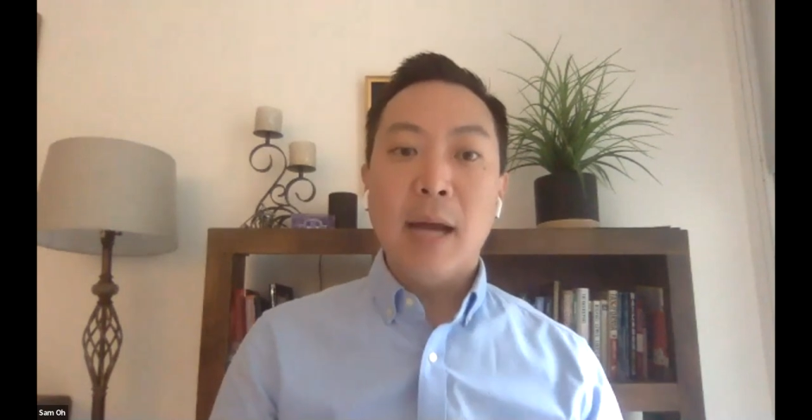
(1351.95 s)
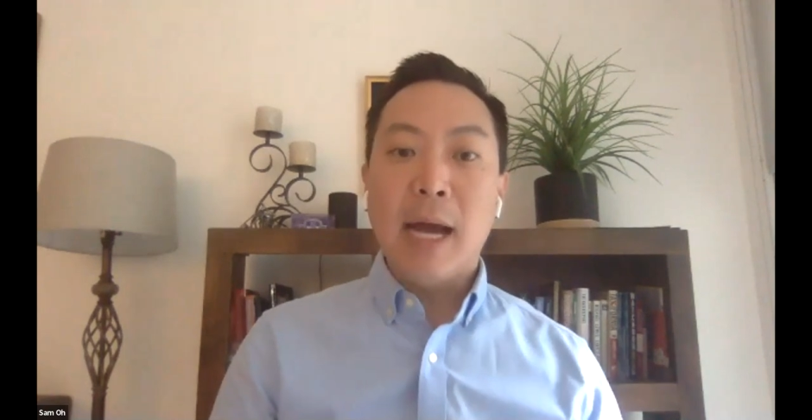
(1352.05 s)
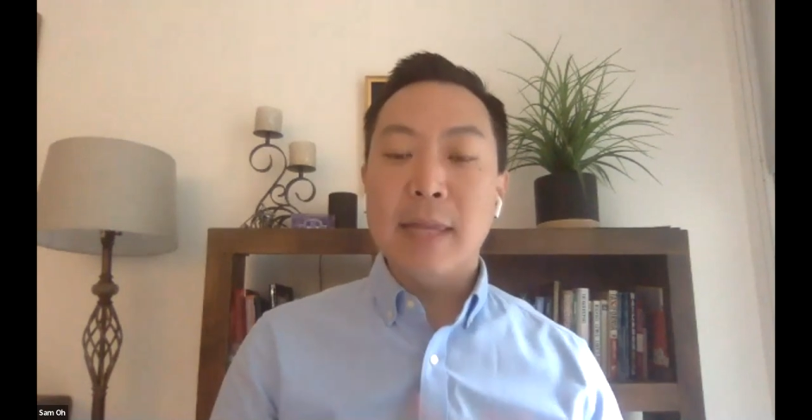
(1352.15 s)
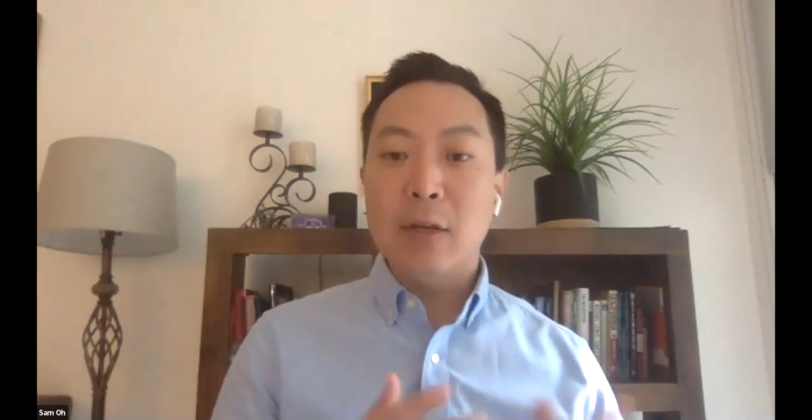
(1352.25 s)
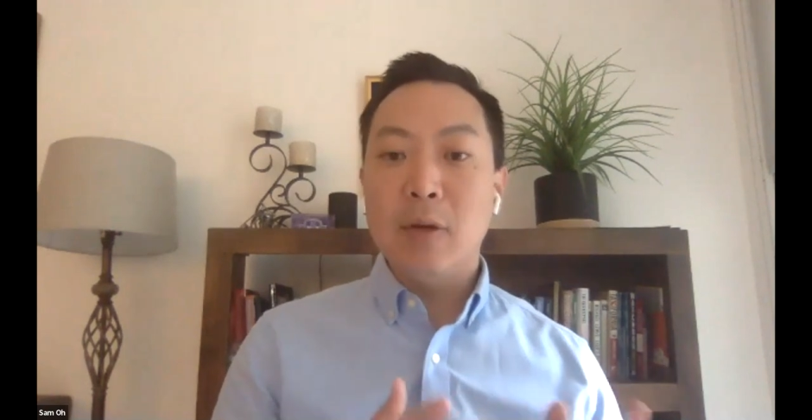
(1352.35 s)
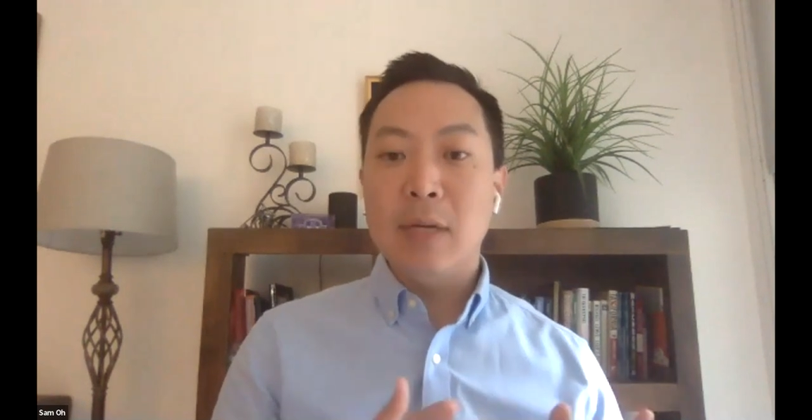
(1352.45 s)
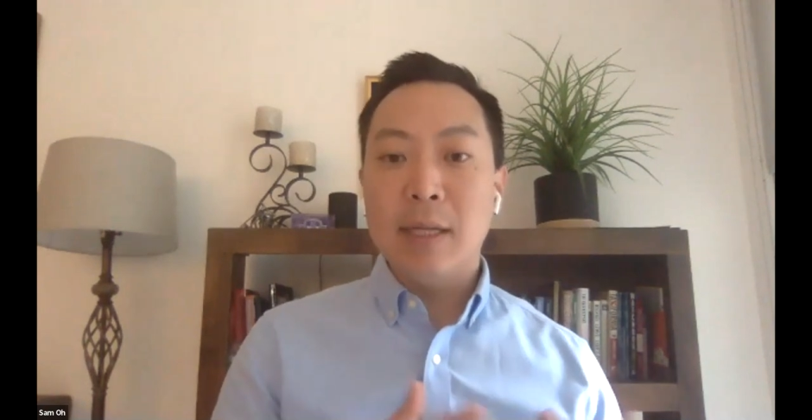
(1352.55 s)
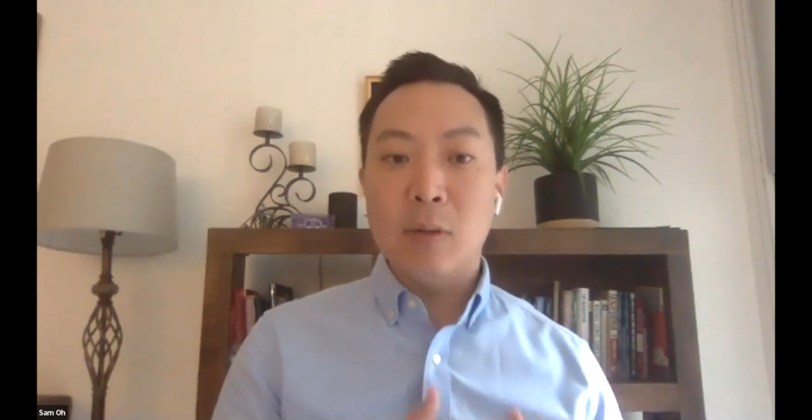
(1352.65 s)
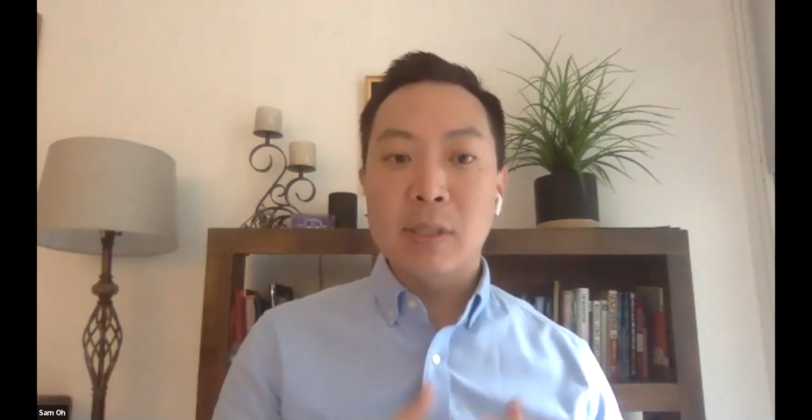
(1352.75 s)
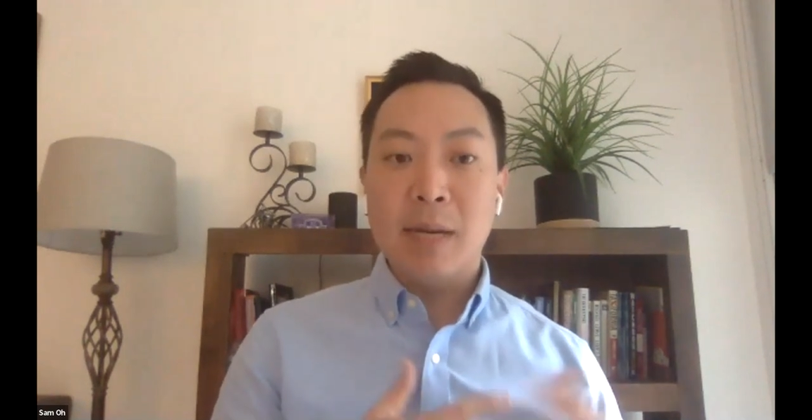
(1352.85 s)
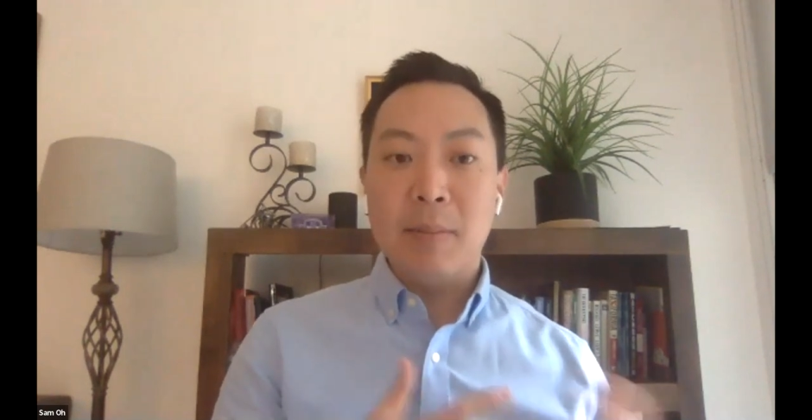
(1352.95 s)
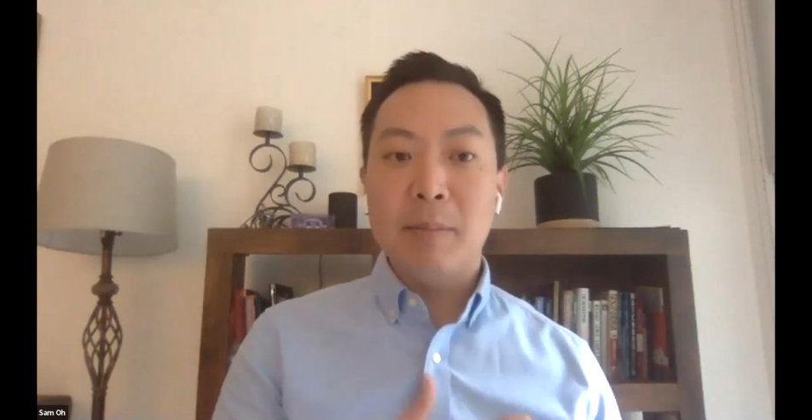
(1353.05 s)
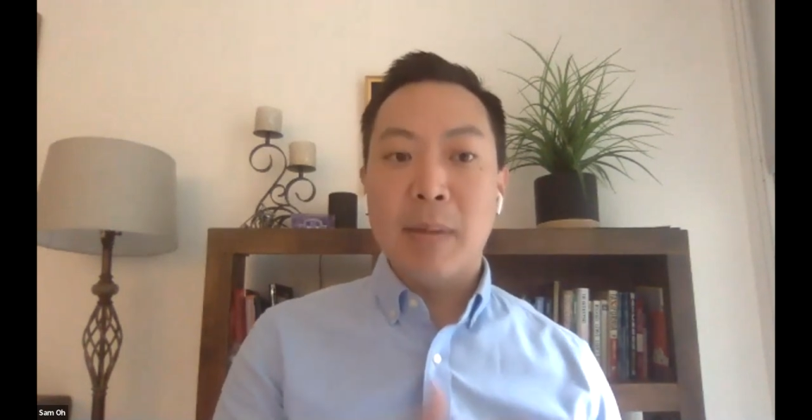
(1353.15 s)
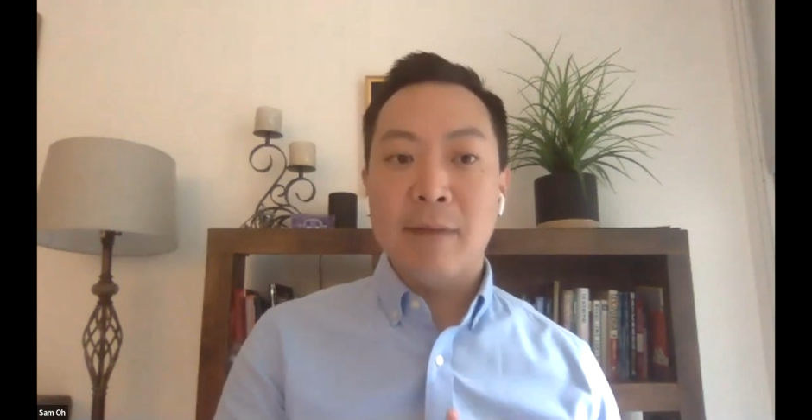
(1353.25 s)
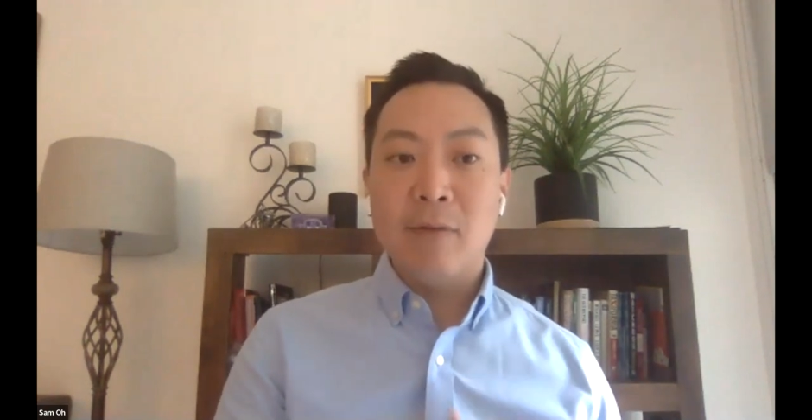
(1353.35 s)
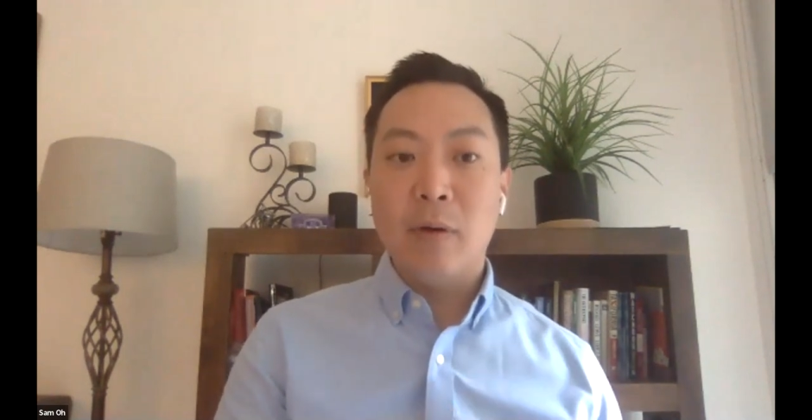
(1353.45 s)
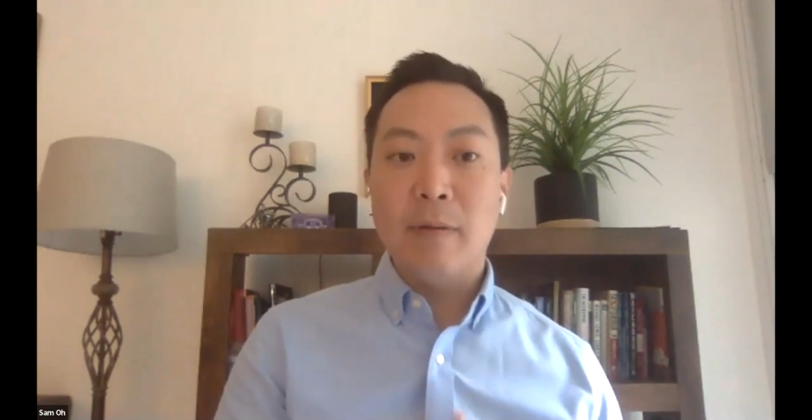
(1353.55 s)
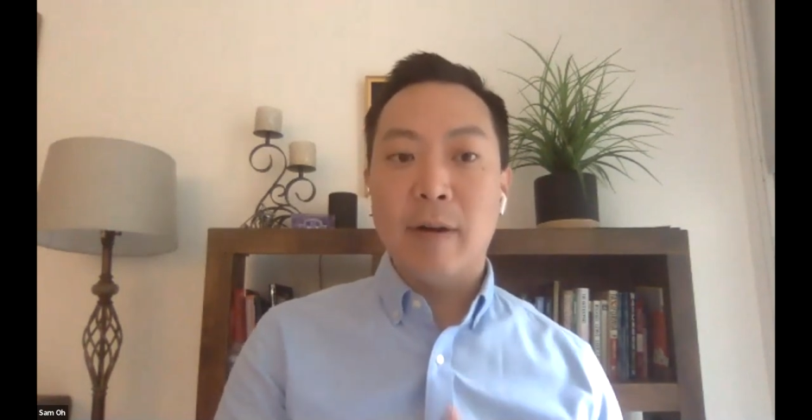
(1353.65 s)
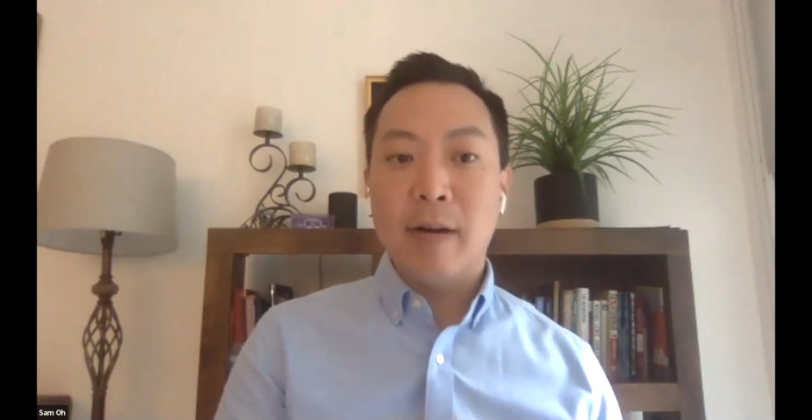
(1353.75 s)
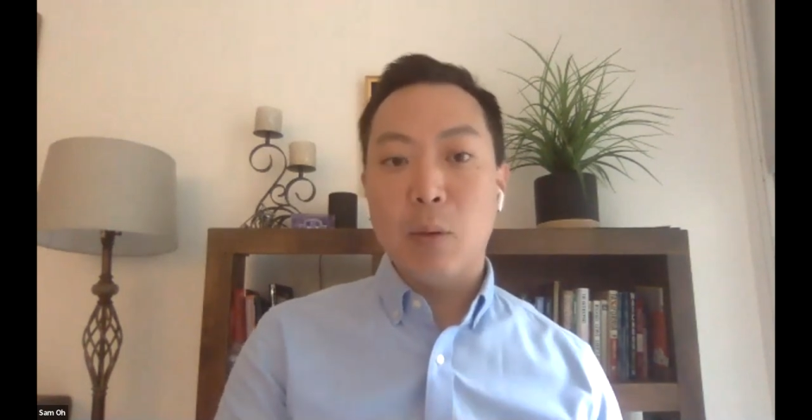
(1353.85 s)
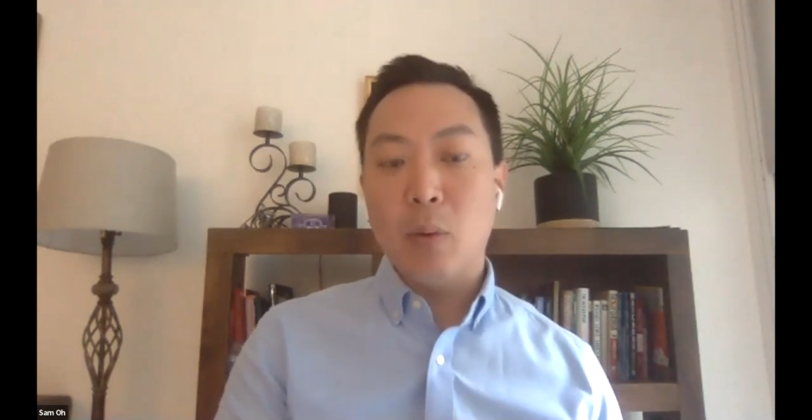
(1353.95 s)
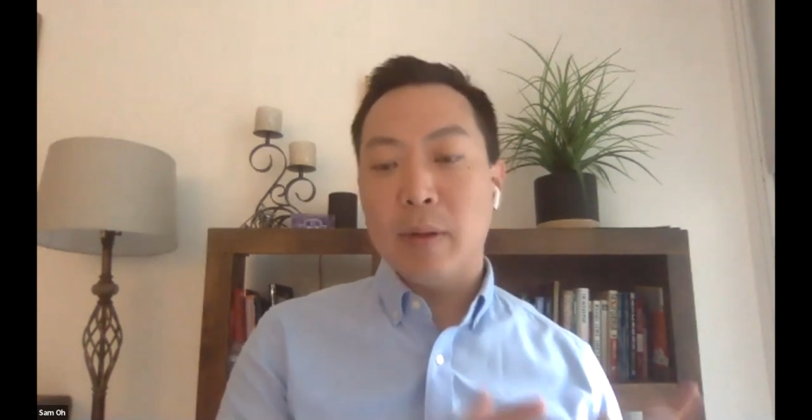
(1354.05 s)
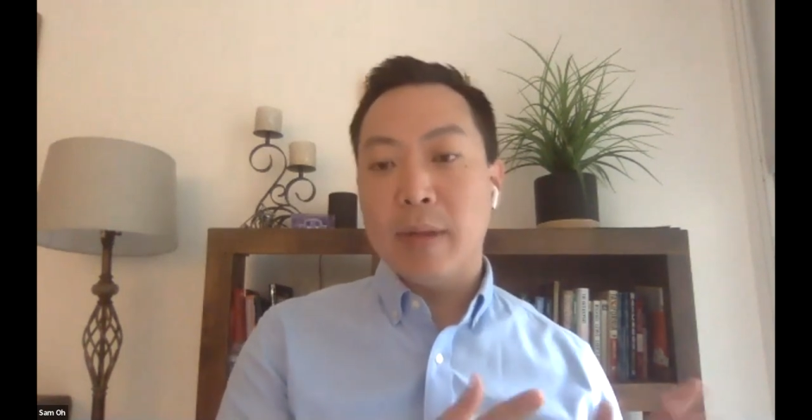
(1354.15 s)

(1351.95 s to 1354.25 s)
I think you need to always kind of be mindful of, all right, well,